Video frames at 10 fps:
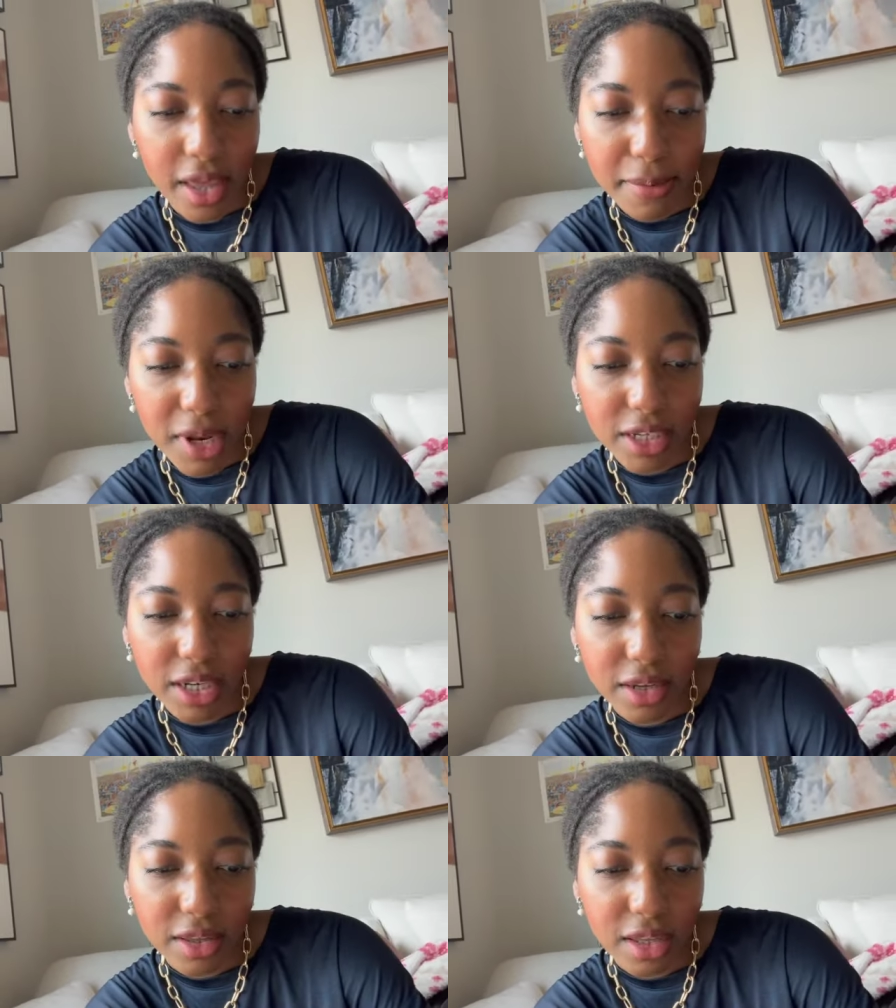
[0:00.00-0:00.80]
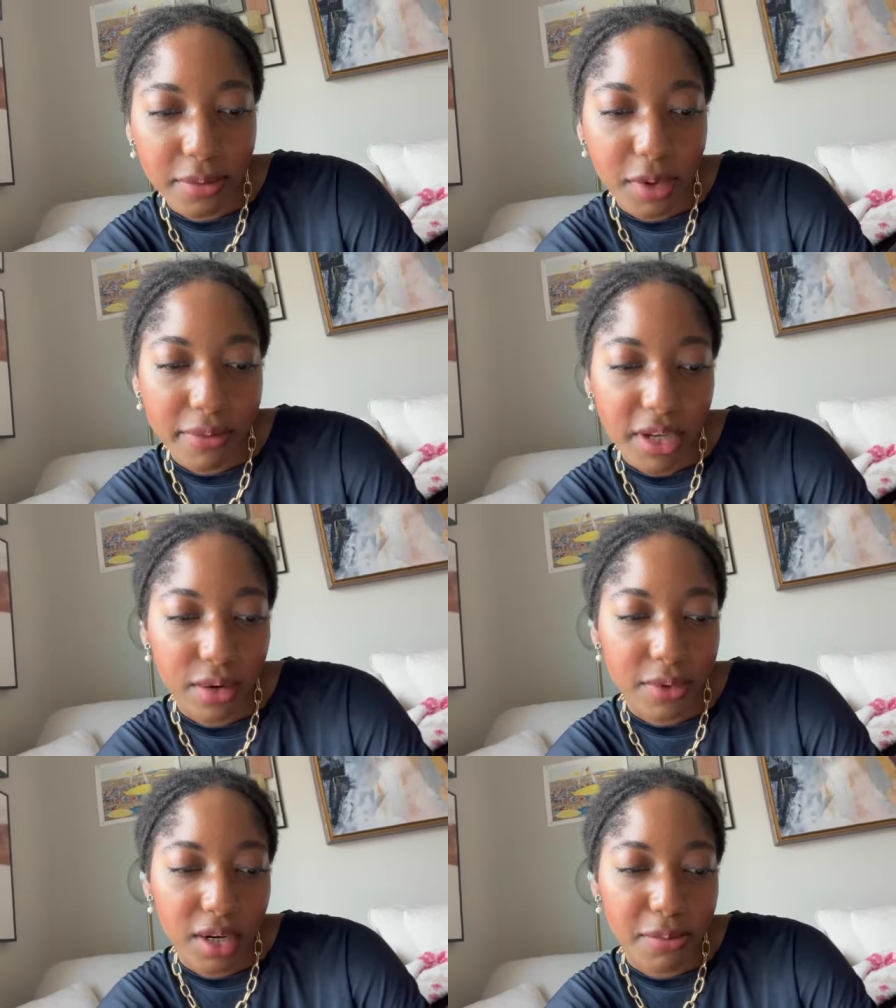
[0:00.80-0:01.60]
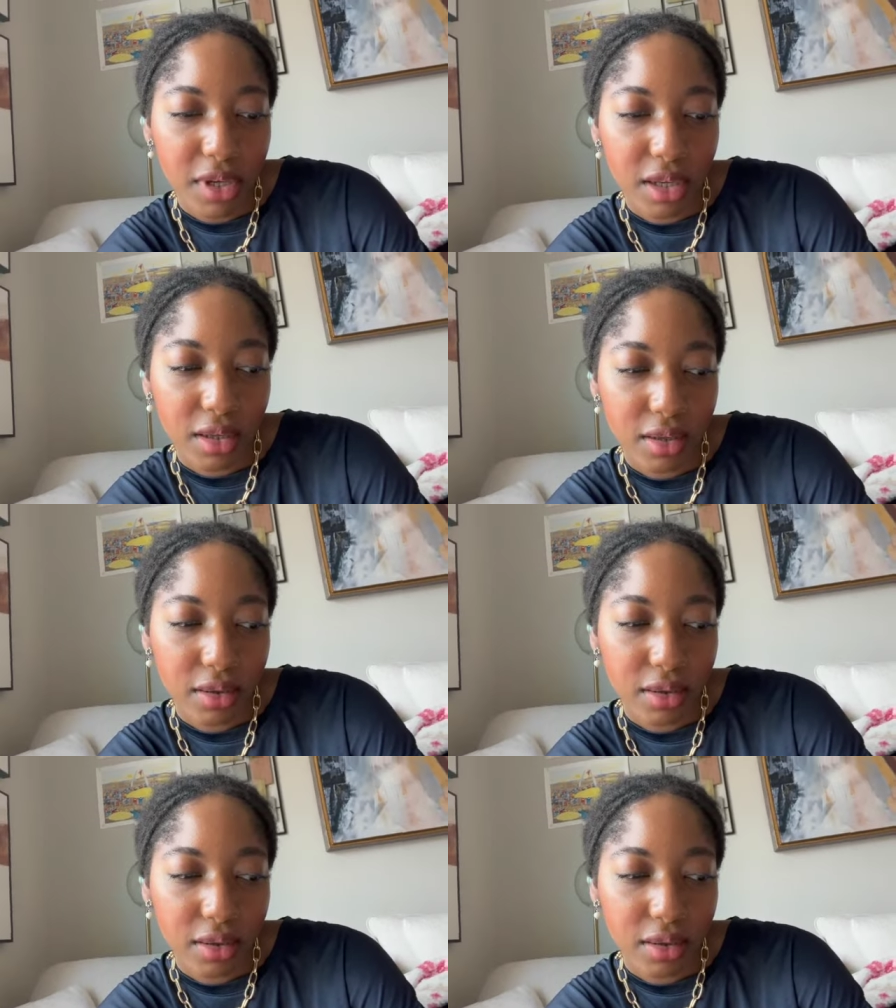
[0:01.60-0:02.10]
But until then, I'm probably gonna read a book